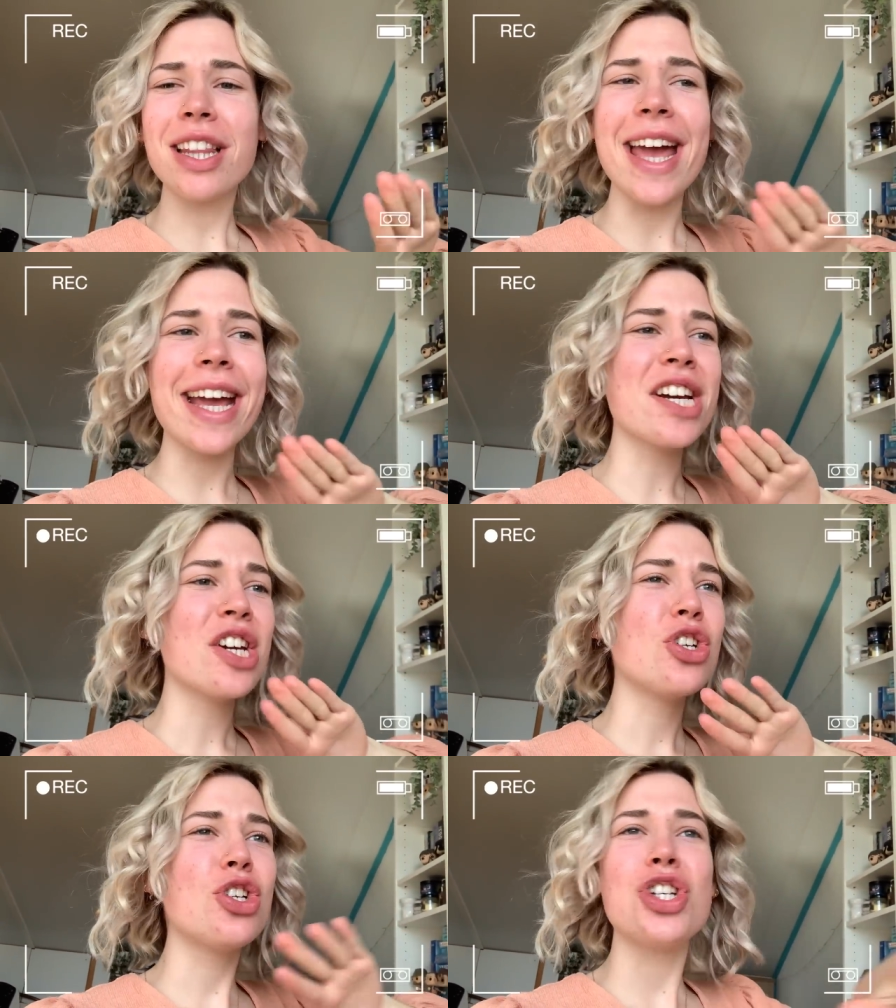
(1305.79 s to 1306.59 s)
like
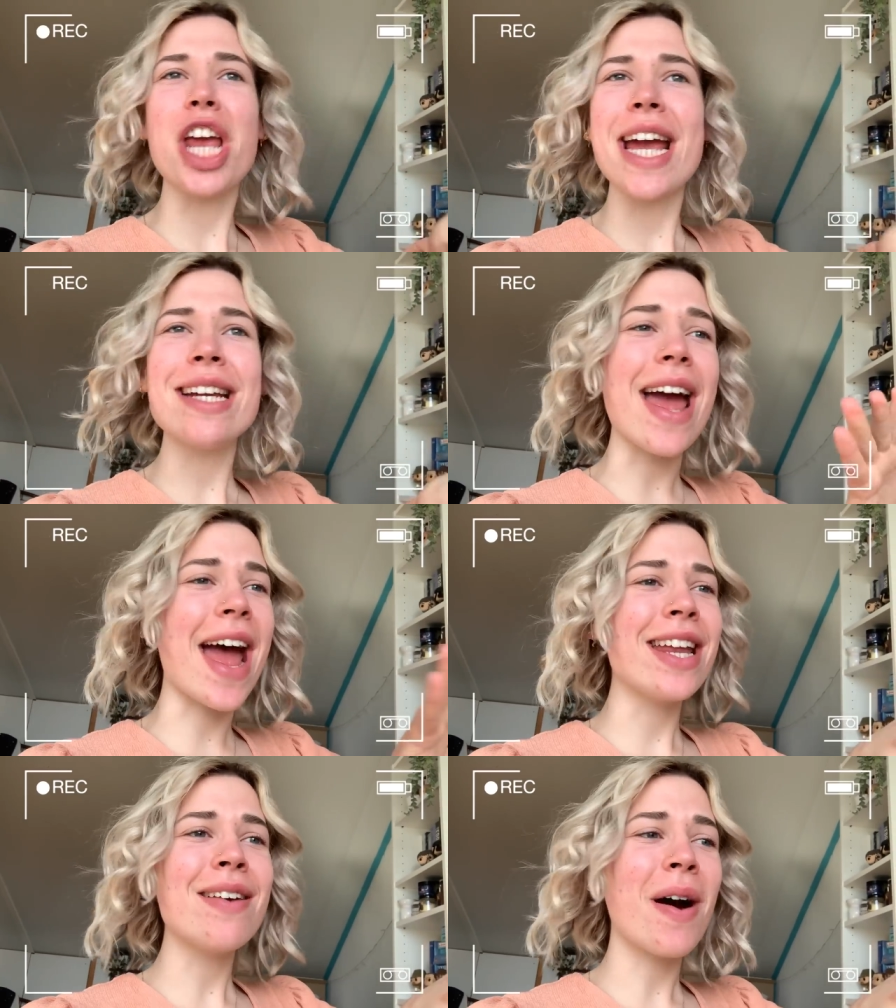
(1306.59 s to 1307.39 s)
shade
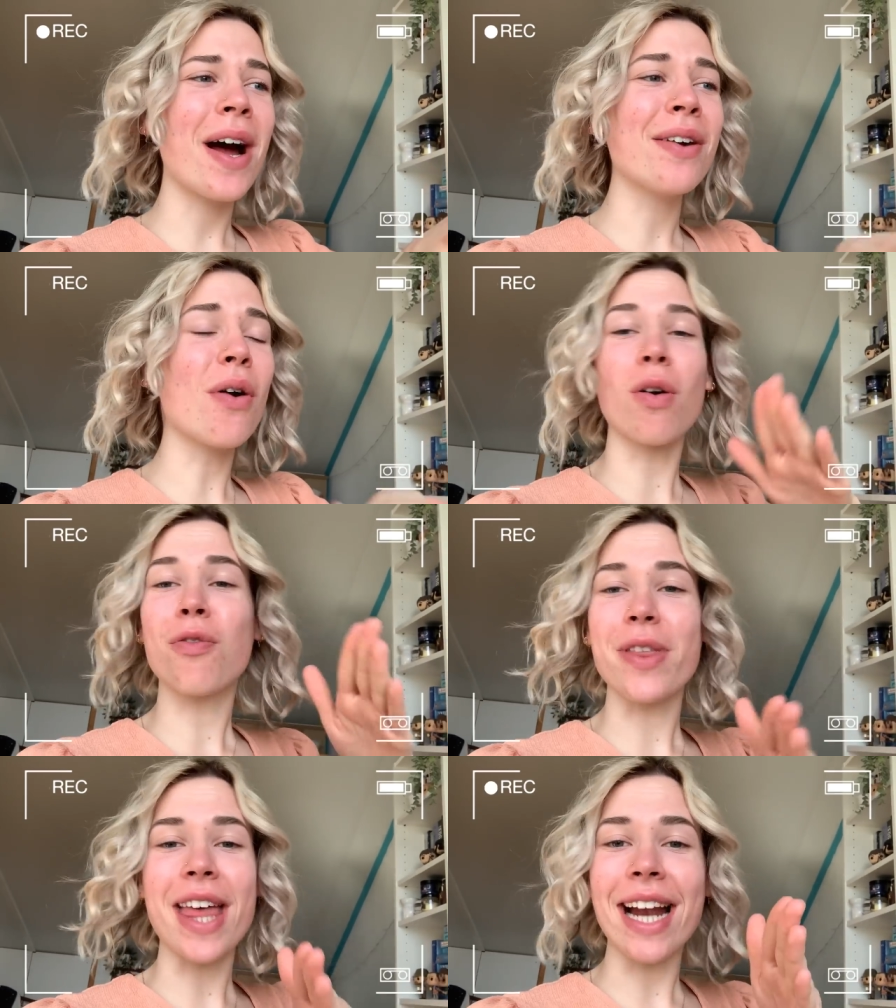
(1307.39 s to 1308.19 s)
anyone or
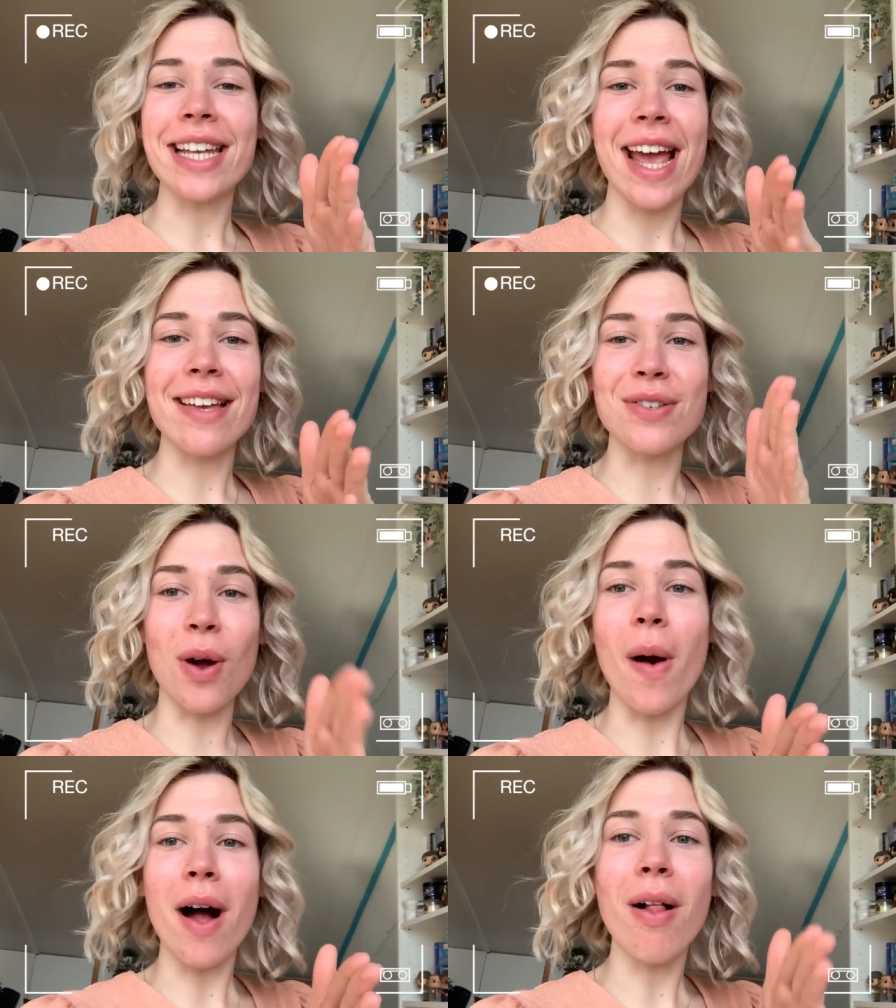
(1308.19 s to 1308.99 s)
for that case
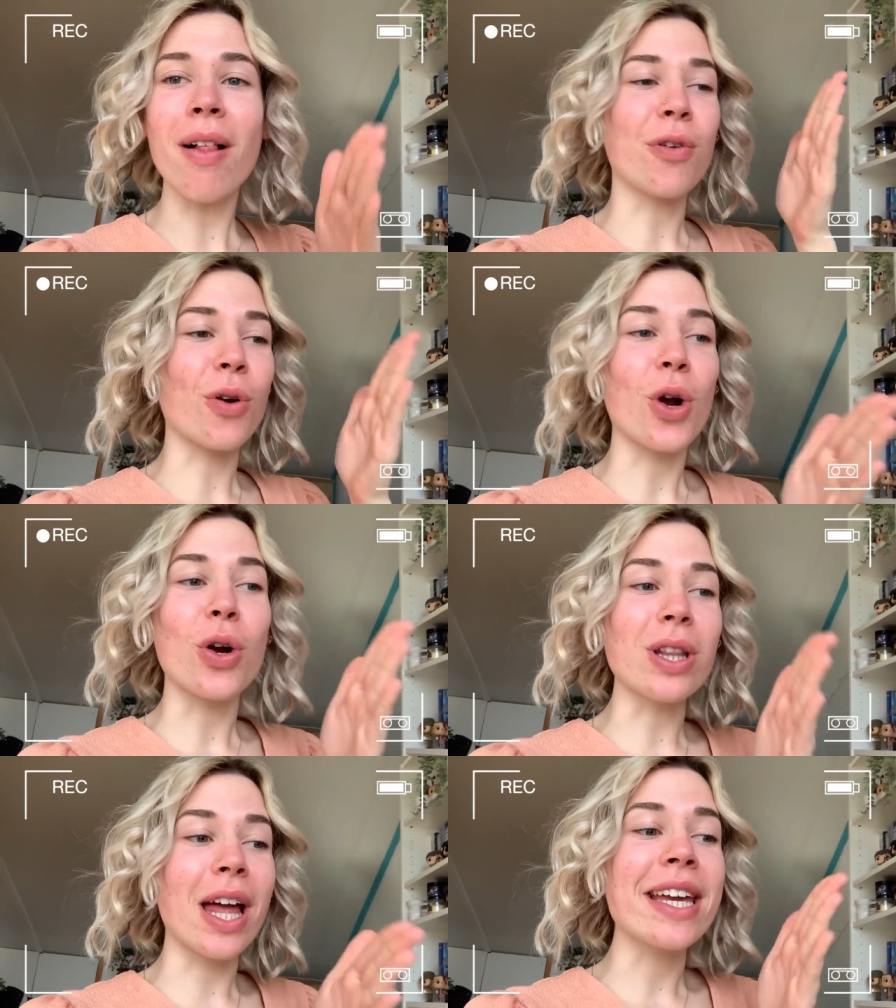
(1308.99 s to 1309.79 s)
Noelle for
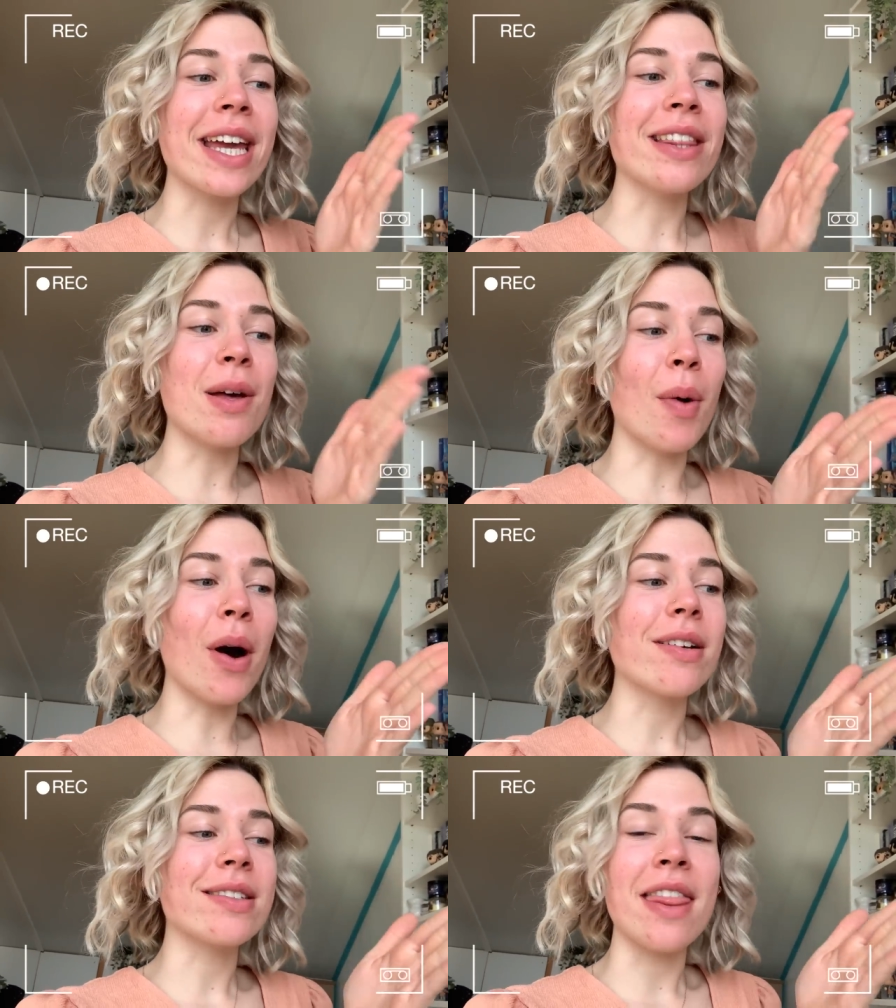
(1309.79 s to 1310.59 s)
her liking the
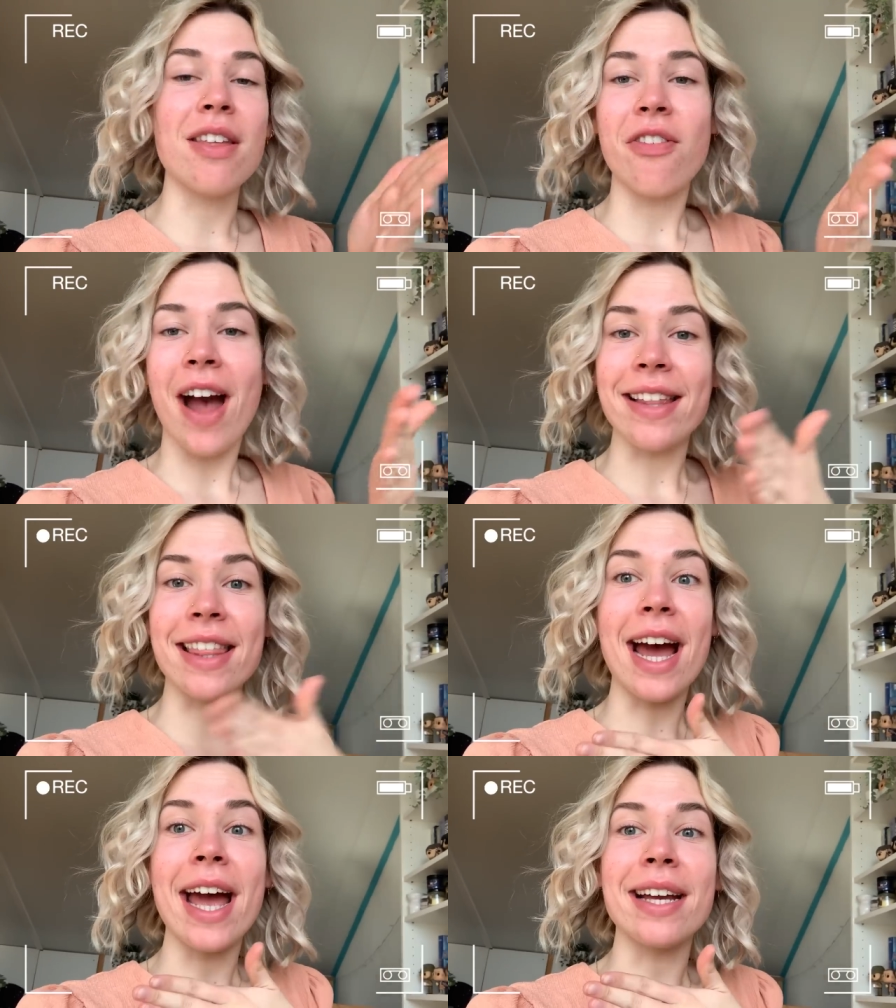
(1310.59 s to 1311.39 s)
books and the fact
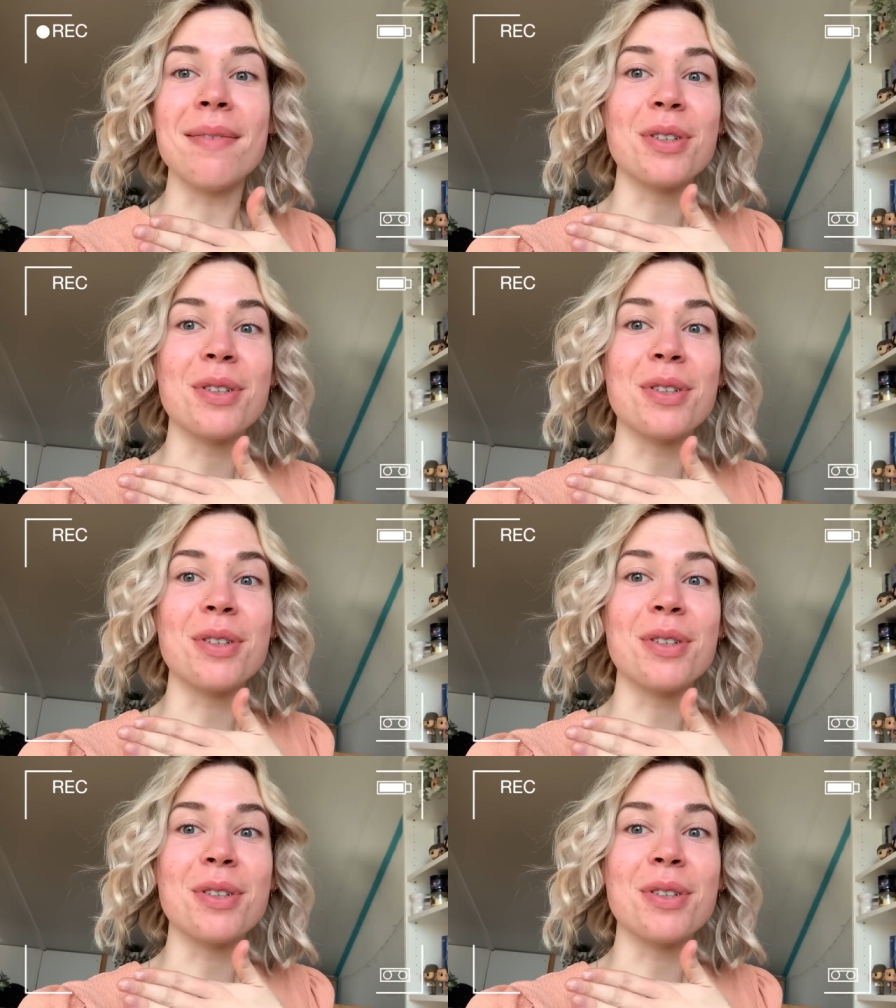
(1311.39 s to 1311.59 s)
that I